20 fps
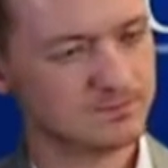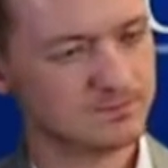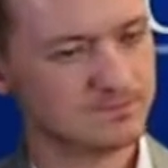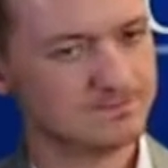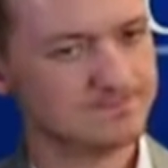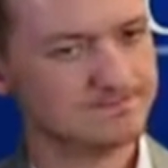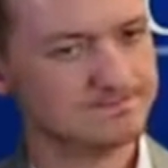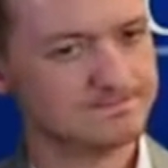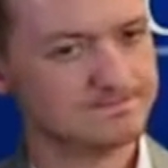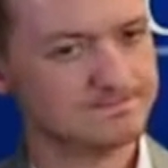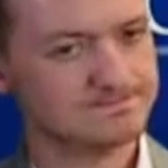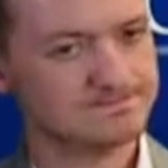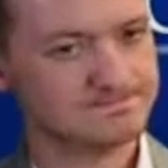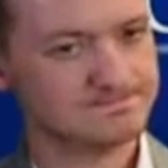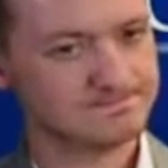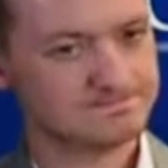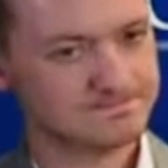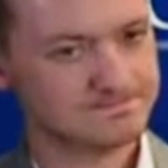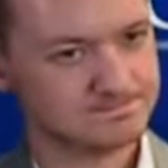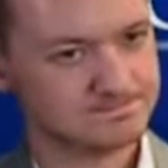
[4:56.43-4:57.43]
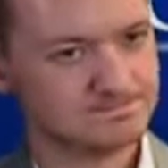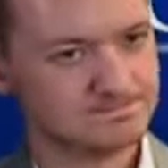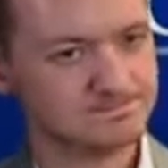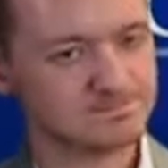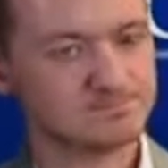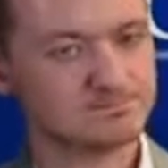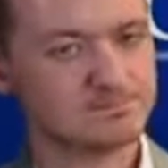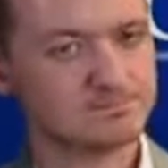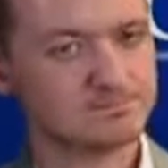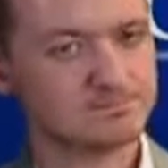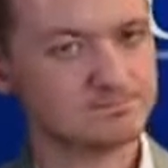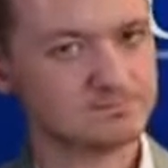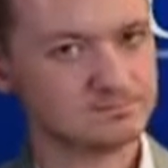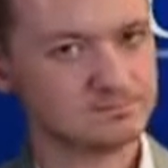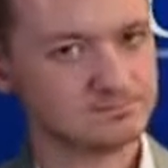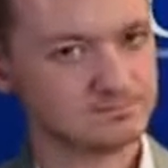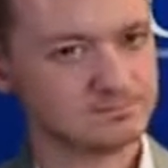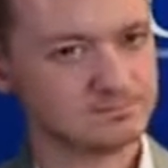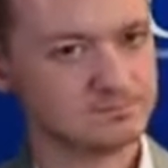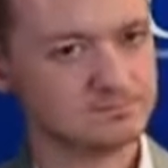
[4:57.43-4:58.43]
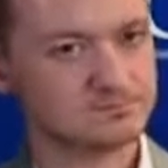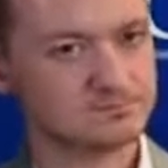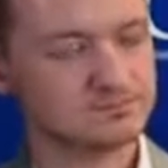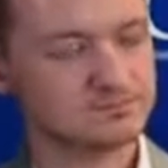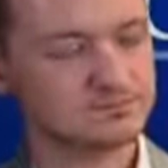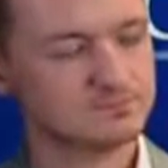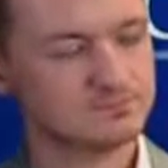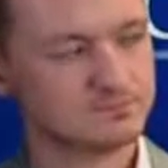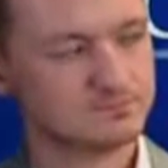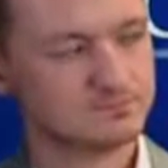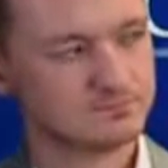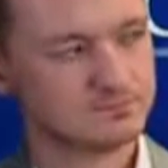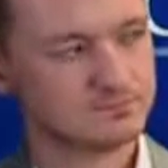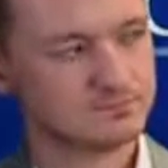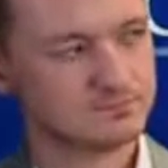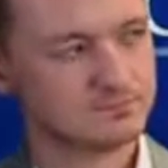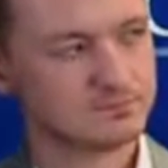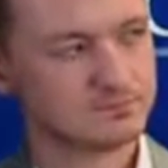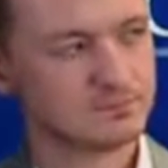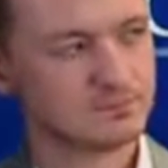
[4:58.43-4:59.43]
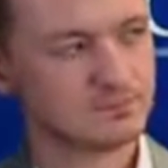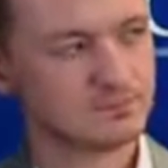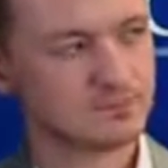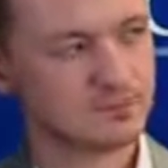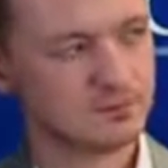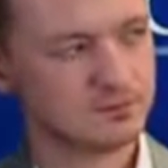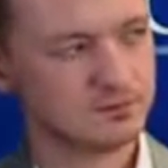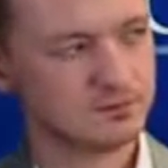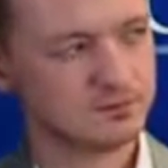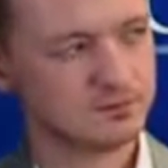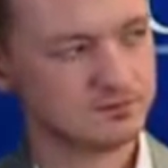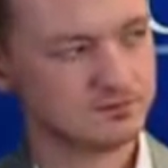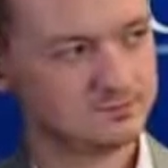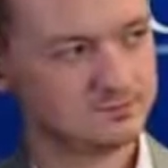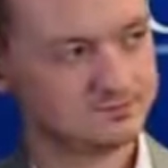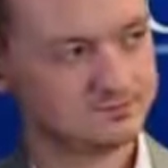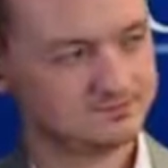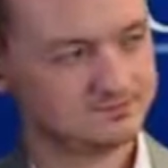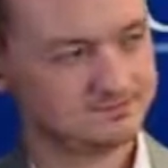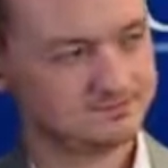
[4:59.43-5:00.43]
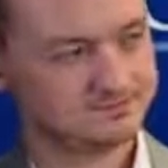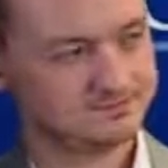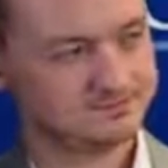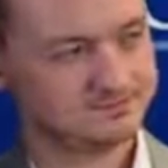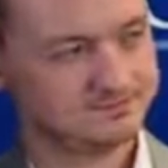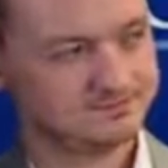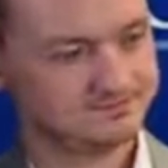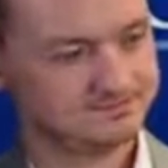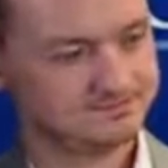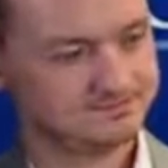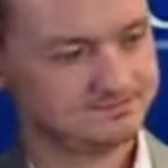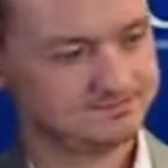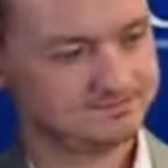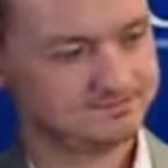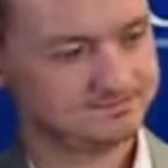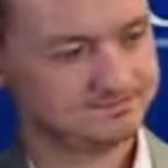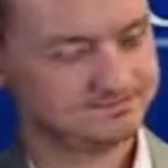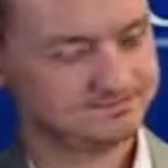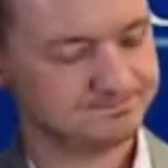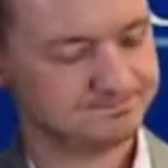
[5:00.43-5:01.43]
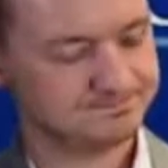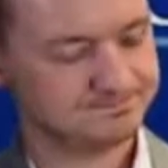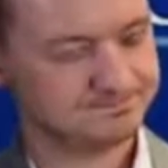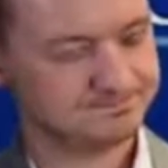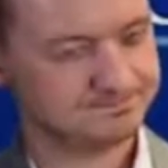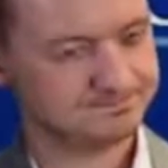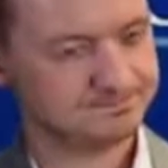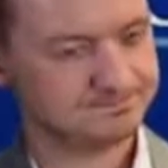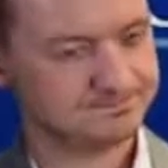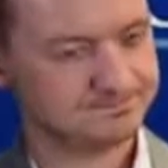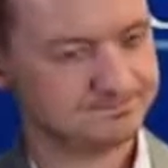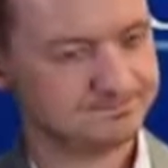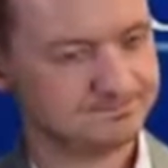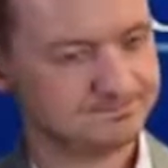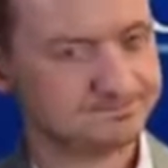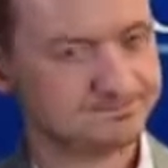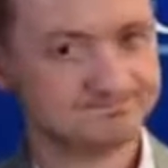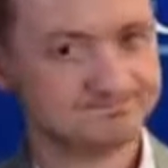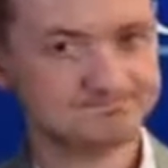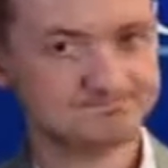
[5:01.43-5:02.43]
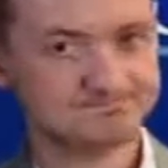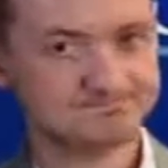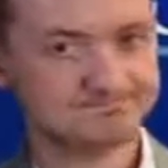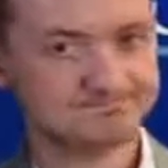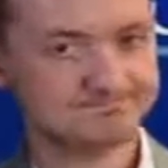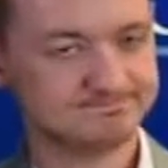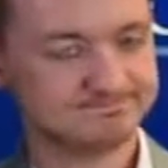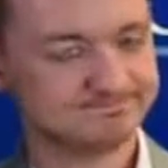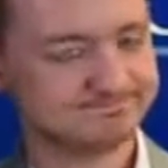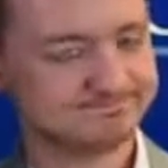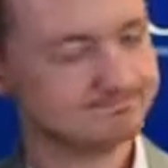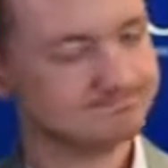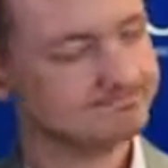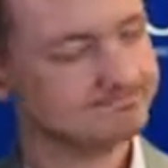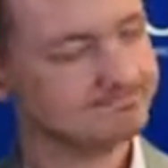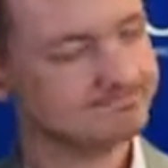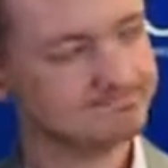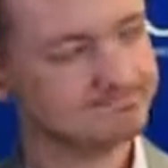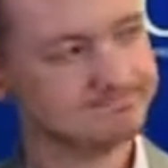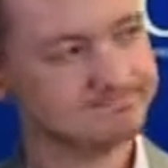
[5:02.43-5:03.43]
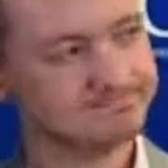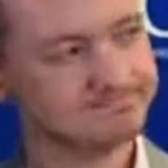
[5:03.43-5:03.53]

(not speaking)